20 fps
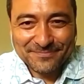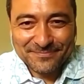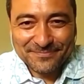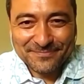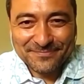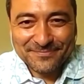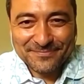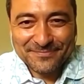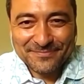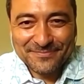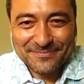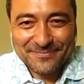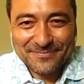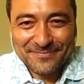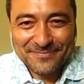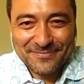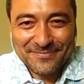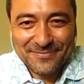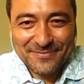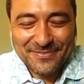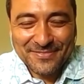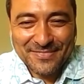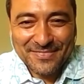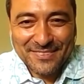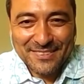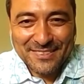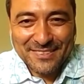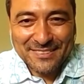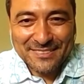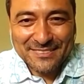
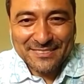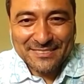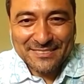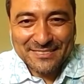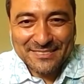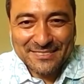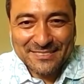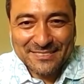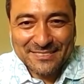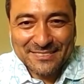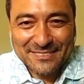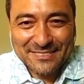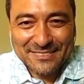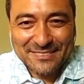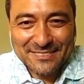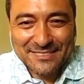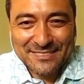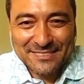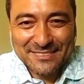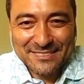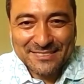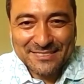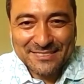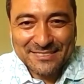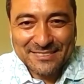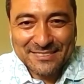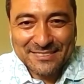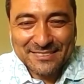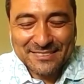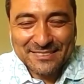
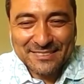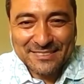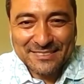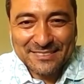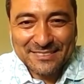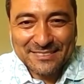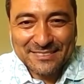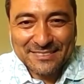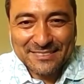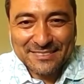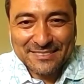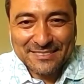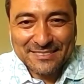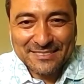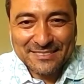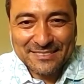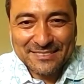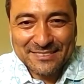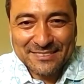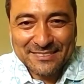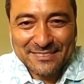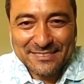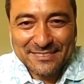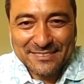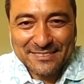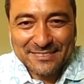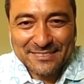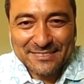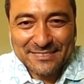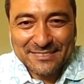
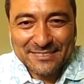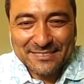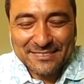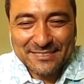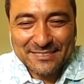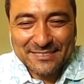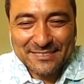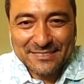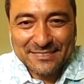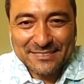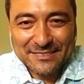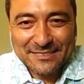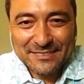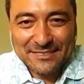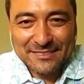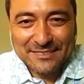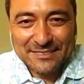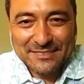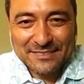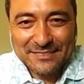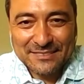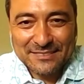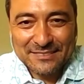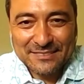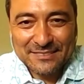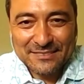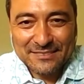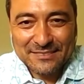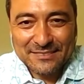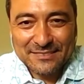
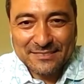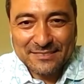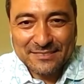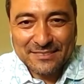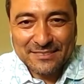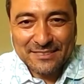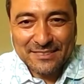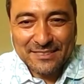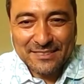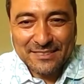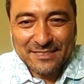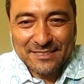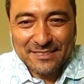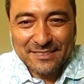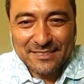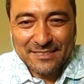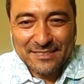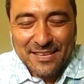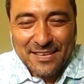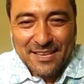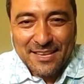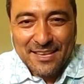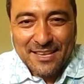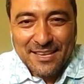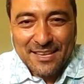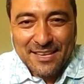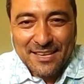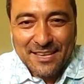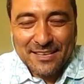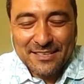
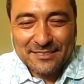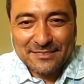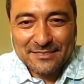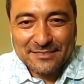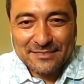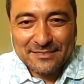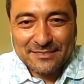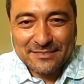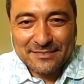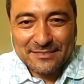This person isn't speaking.